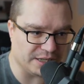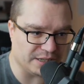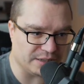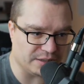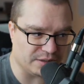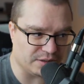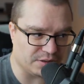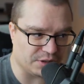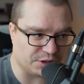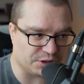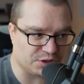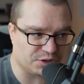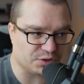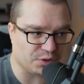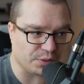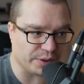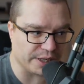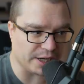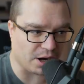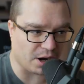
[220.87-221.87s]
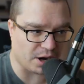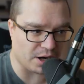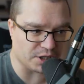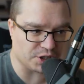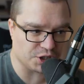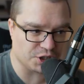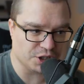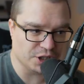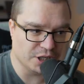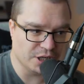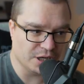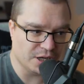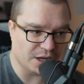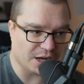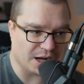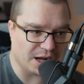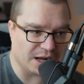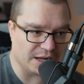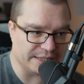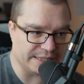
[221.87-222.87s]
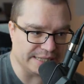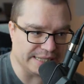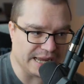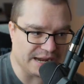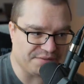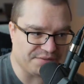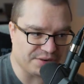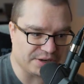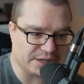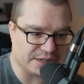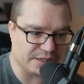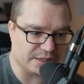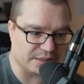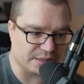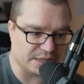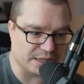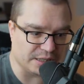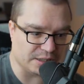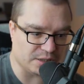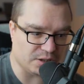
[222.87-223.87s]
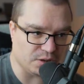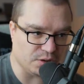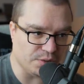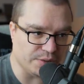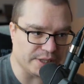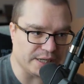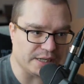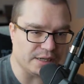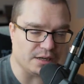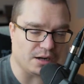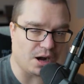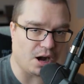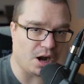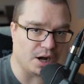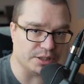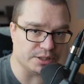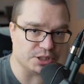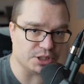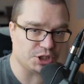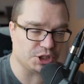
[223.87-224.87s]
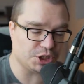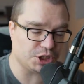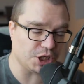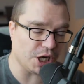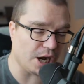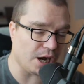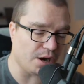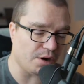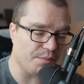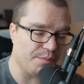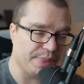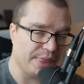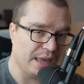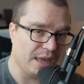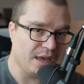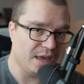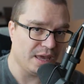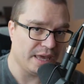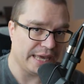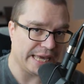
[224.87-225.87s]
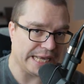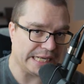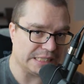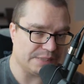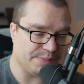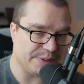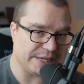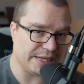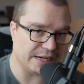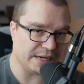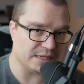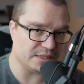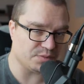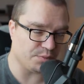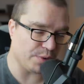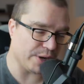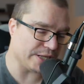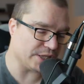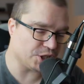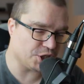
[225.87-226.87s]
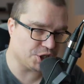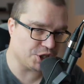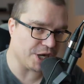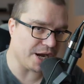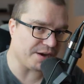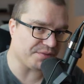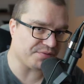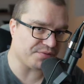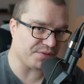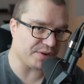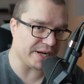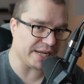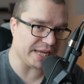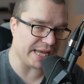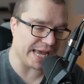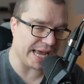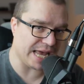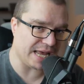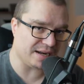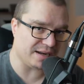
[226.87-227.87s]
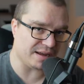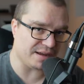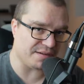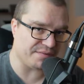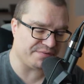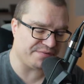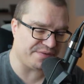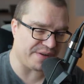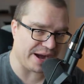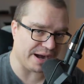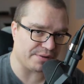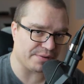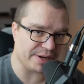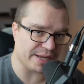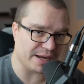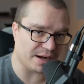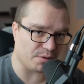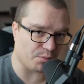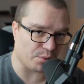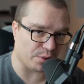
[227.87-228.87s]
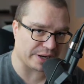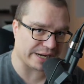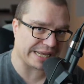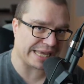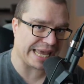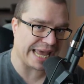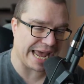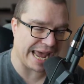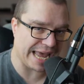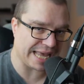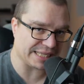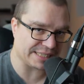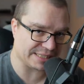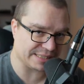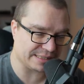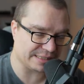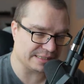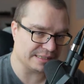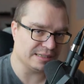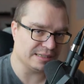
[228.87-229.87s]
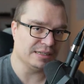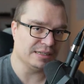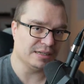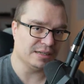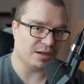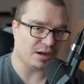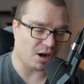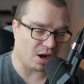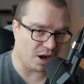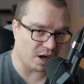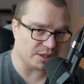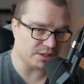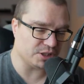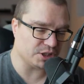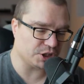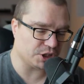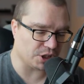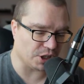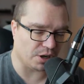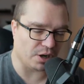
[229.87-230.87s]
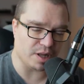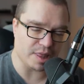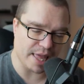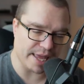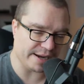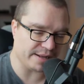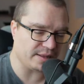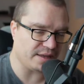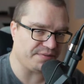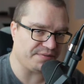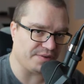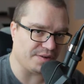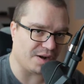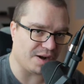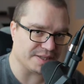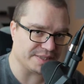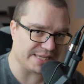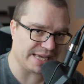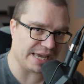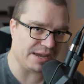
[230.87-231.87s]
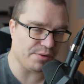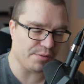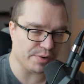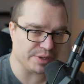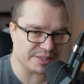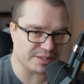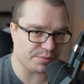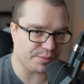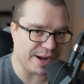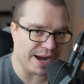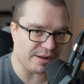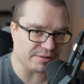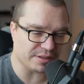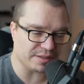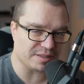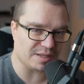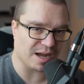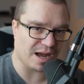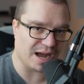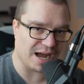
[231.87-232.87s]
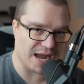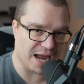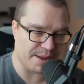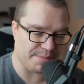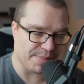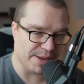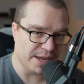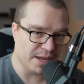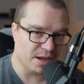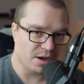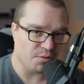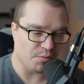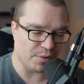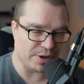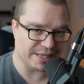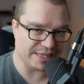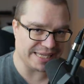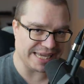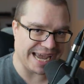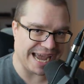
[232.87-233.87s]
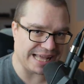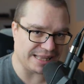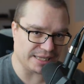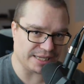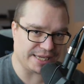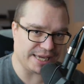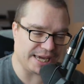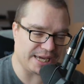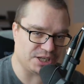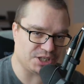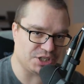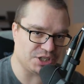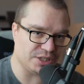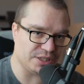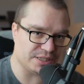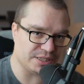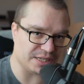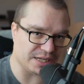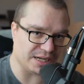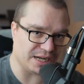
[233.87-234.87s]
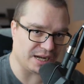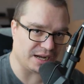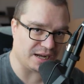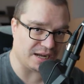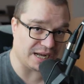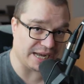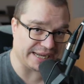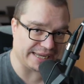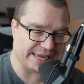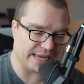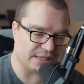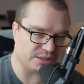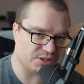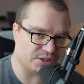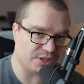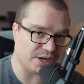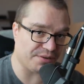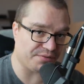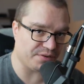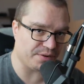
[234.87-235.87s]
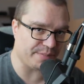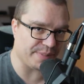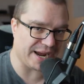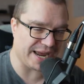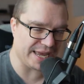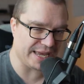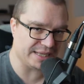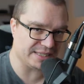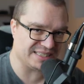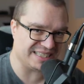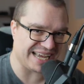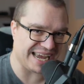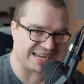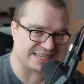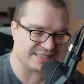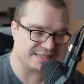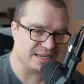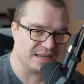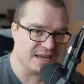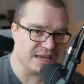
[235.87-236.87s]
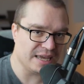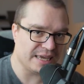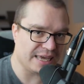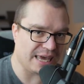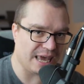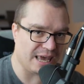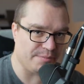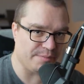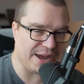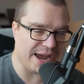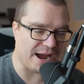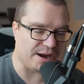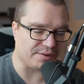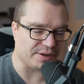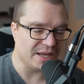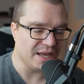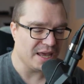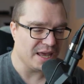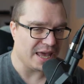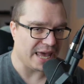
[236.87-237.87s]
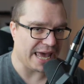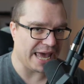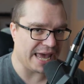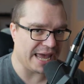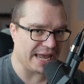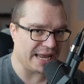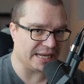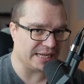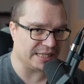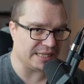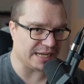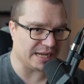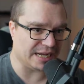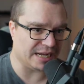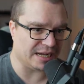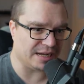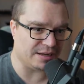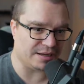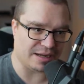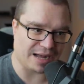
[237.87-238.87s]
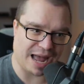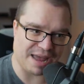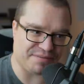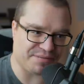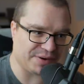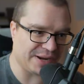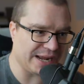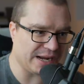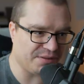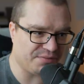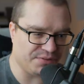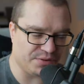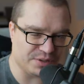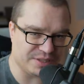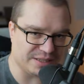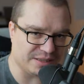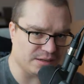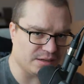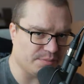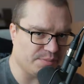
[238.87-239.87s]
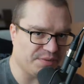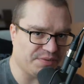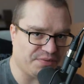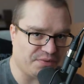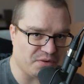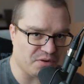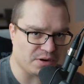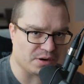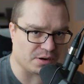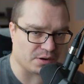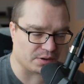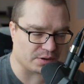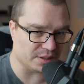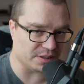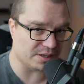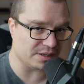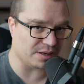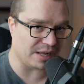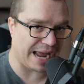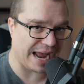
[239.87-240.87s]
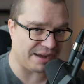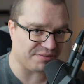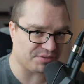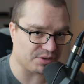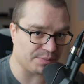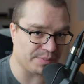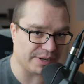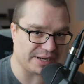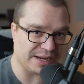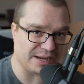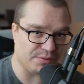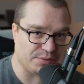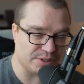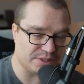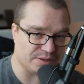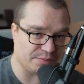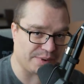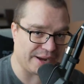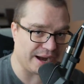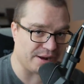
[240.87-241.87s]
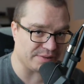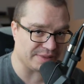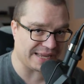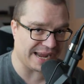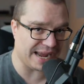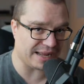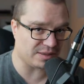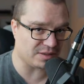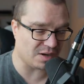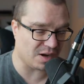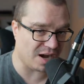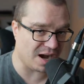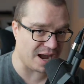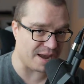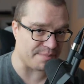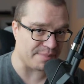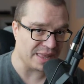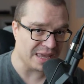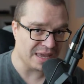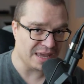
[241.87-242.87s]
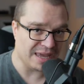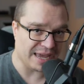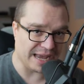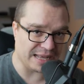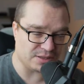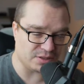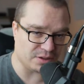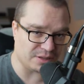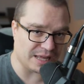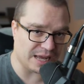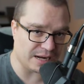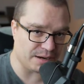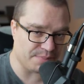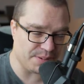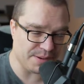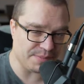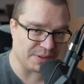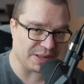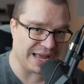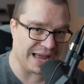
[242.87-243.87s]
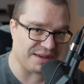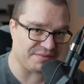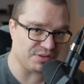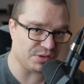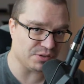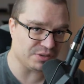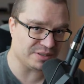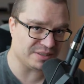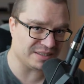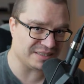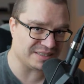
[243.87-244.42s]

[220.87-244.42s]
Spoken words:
their story arch never concluded on the show is because when Geoffrey and Varia were cast on the show on 90 Day Fiancé, it was around the time when the allegations against Geoffrey by his ex came out. And I forget if it was a little before or a little after, but it was around that time. And so a lot of people have used this